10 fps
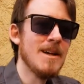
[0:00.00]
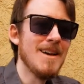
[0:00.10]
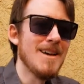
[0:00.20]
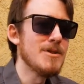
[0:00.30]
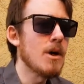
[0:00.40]

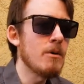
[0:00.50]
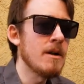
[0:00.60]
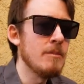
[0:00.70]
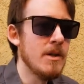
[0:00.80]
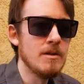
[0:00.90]
It's
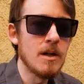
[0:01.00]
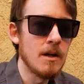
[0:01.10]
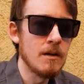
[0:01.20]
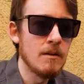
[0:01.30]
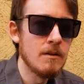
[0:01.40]
already been
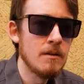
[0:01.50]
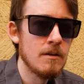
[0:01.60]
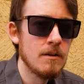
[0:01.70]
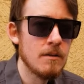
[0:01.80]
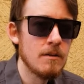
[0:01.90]
done.
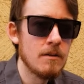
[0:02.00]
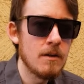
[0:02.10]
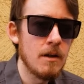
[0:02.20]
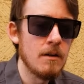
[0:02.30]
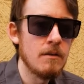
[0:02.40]

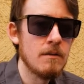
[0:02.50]
Okay.